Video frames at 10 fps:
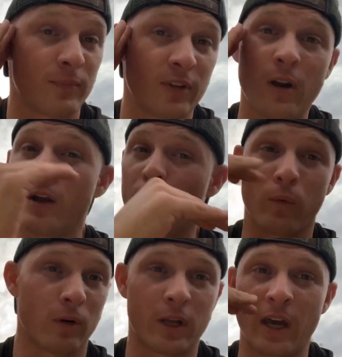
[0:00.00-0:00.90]
Sorry,
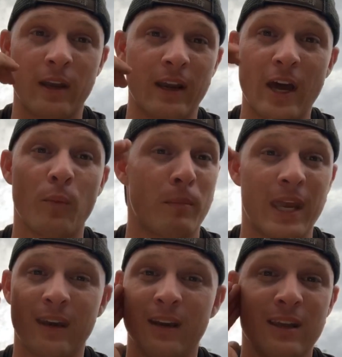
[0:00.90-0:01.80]
we're cutting it out,
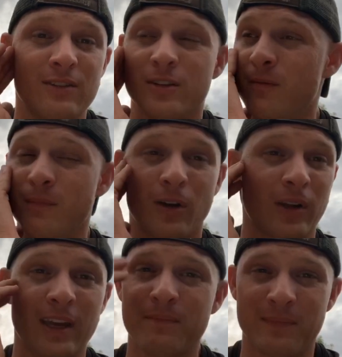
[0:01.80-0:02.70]
making it easier,
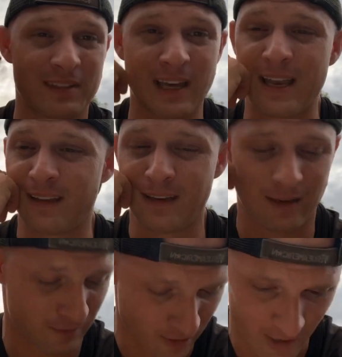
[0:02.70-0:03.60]
okay? Scott did it,
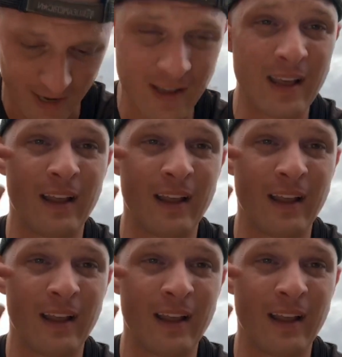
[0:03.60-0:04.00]
all right?